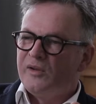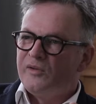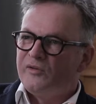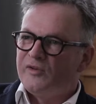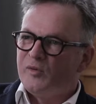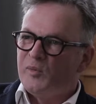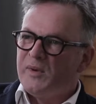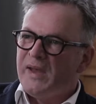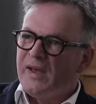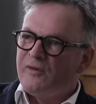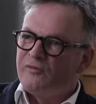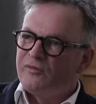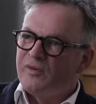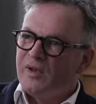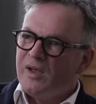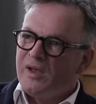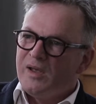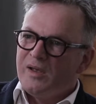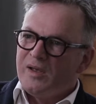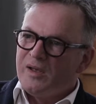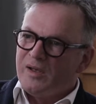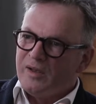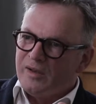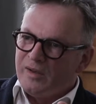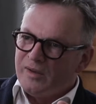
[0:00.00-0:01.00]
So we have
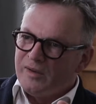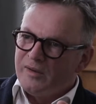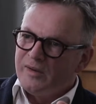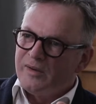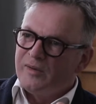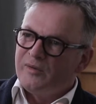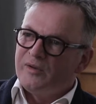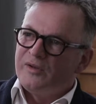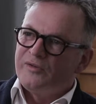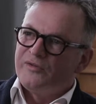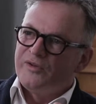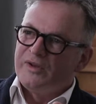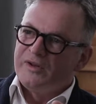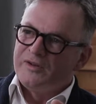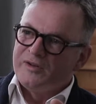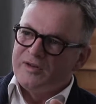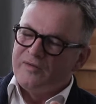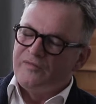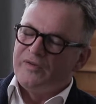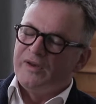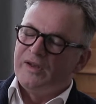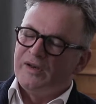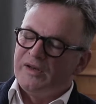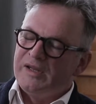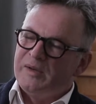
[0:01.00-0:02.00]

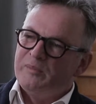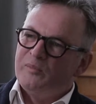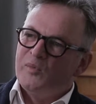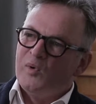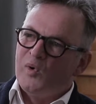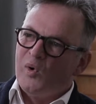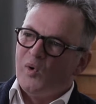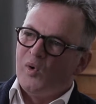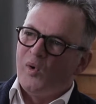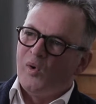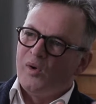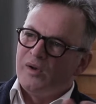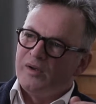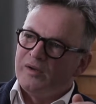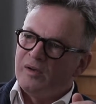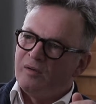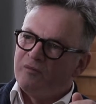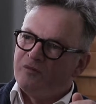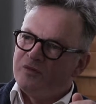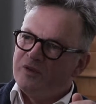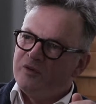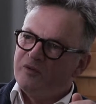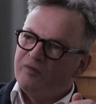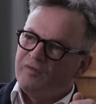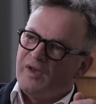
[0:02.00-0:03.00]
significantly more
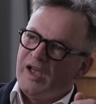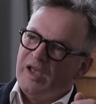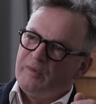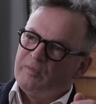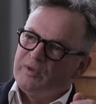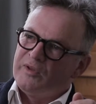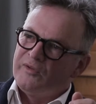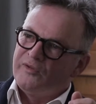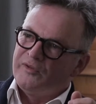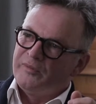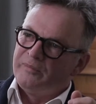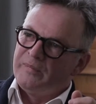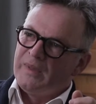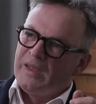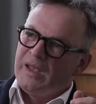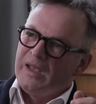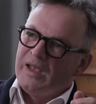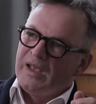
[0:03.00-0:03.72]
of these fibers.